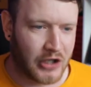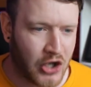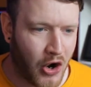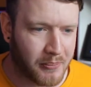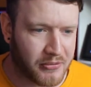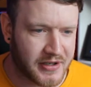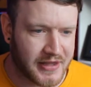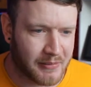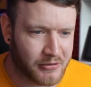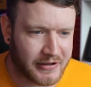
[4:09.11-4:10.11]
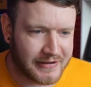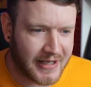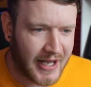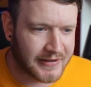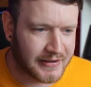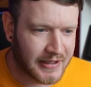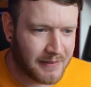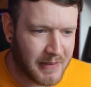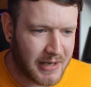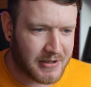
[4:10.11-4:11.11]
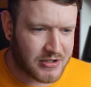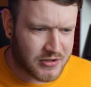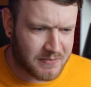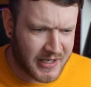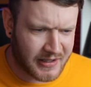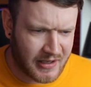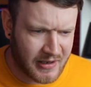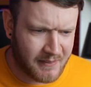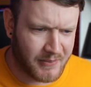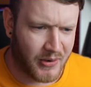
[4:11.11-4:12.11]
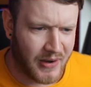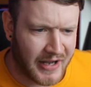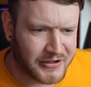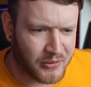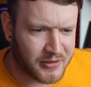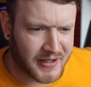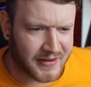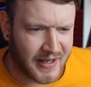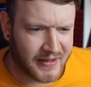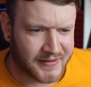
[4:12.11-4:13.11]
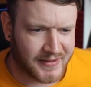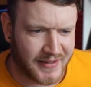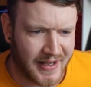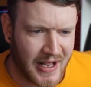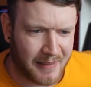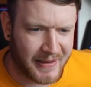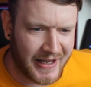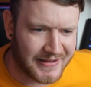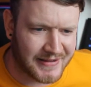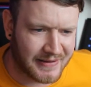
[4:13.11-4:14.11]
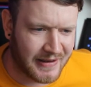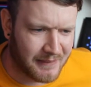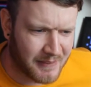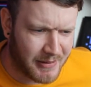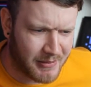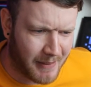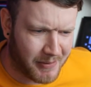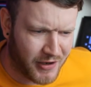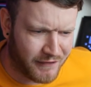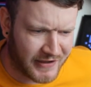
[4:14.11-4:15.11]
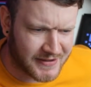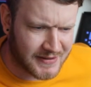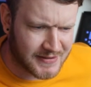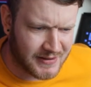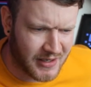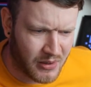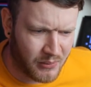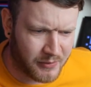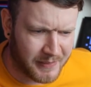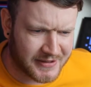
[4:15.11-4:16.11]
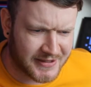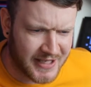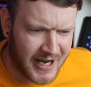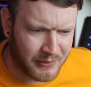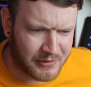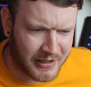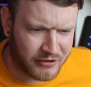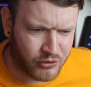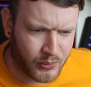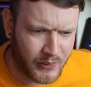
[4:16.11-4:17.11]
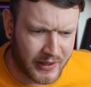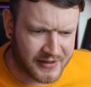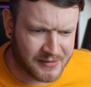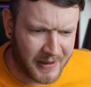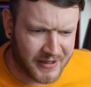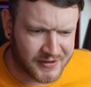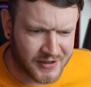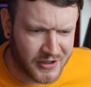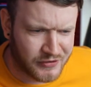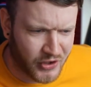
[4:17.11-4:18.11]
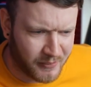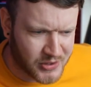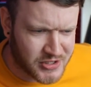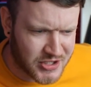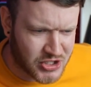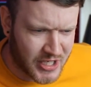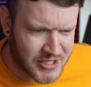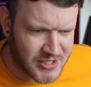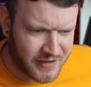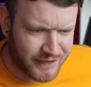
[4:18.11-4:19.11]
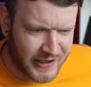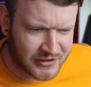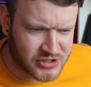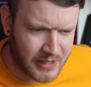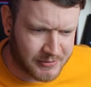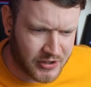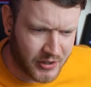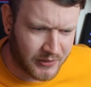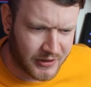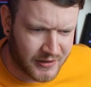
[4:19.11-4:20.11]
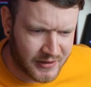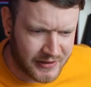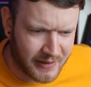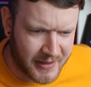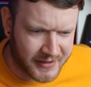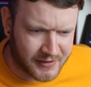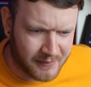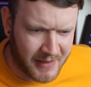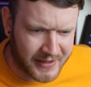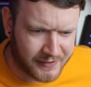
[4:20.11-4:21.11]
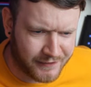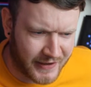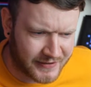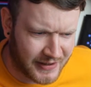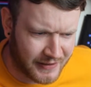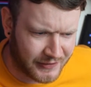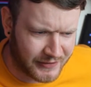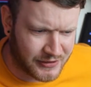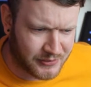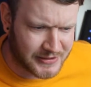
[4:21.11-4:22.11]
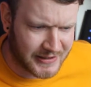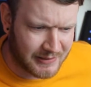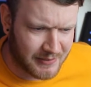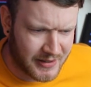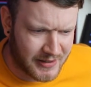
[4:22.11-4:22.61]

I can't breathe. I'm already dead. Maybe it's just me, but I don't think that is a happy ending. Maybe my perfect ending would be to die with my crew in space. Not much has changed in the final chapter though. That makes Mass Effect have a new team.